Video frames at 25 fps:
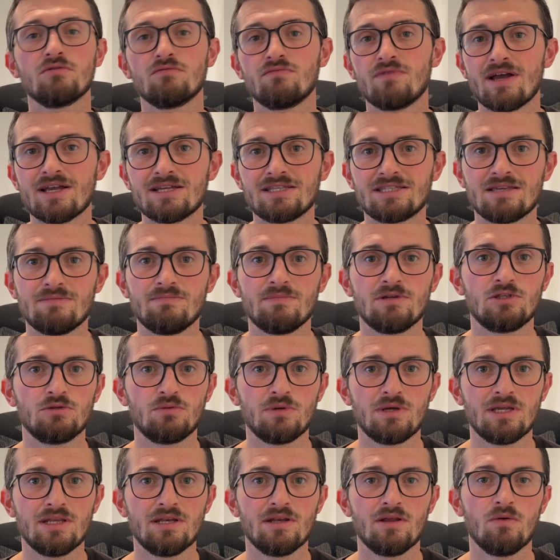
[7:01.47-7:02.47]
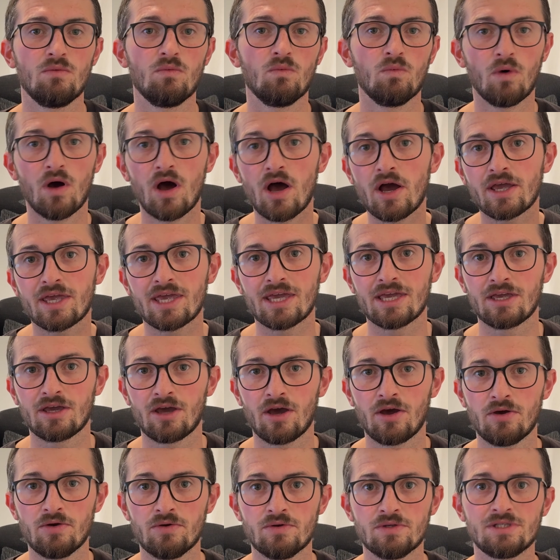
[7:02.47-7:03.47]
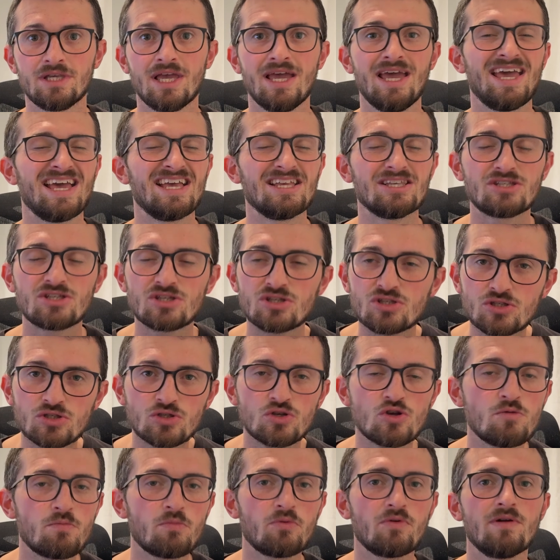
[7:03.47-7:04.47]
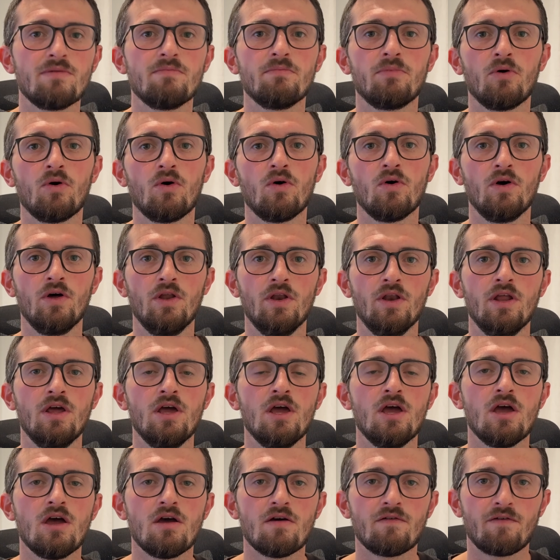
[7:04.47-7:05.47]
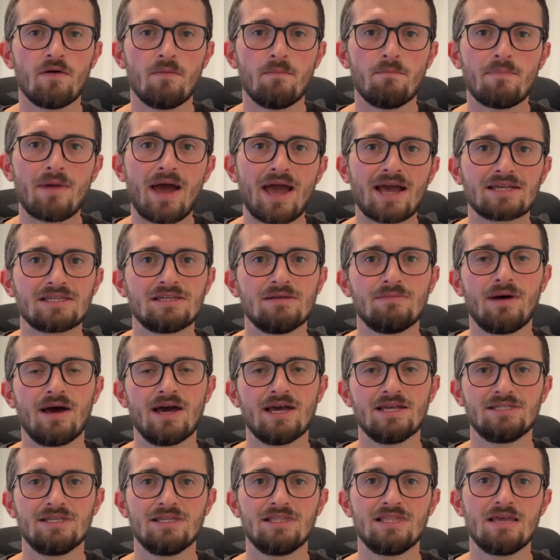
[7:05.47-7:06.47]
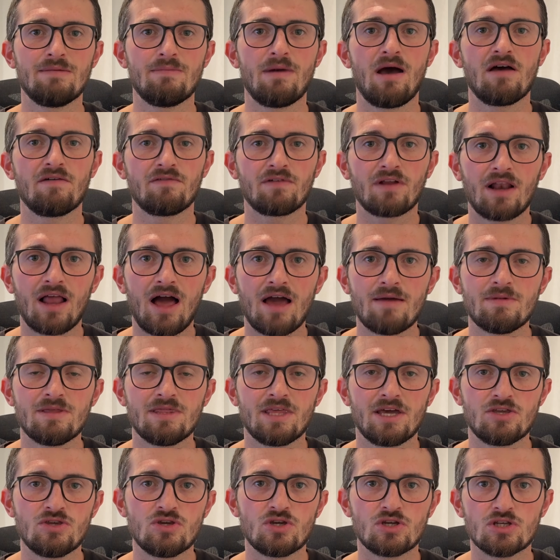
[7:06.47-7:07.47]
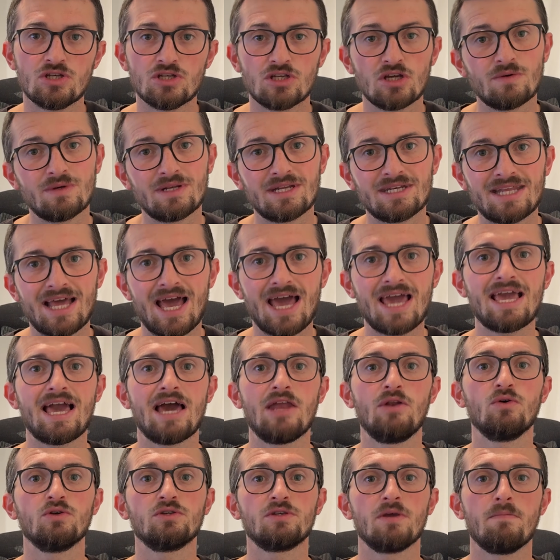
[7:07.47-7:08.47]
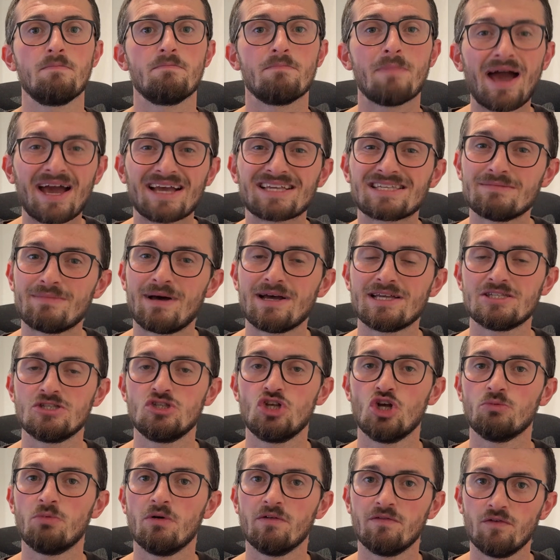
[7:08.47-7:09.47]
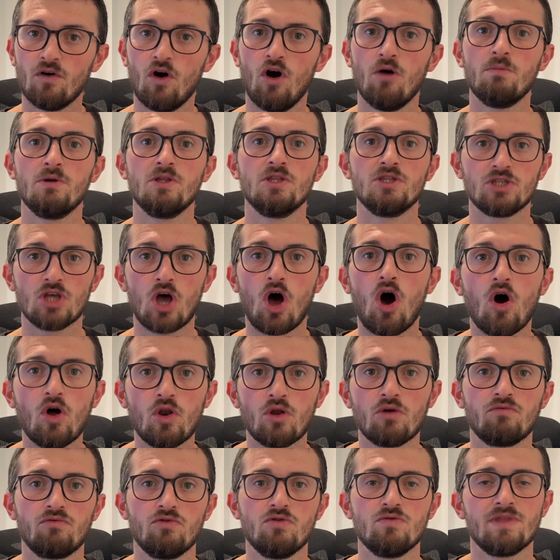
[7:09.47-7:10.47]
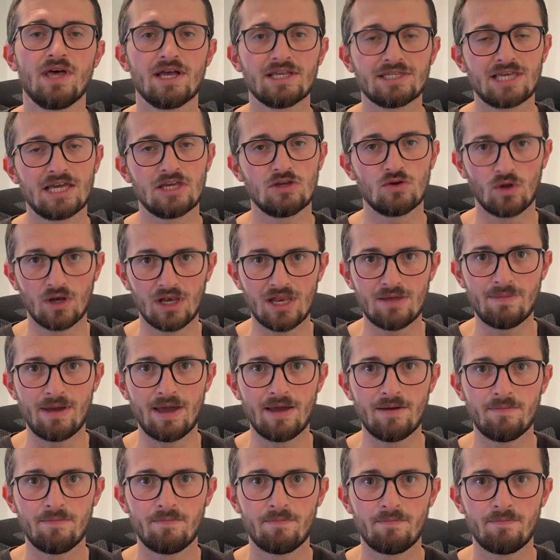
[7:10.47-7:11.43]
resting between working goes is super important for maximizing the amount of climbing that you can do in a day and also maximizing your performance on a route that's at your limit.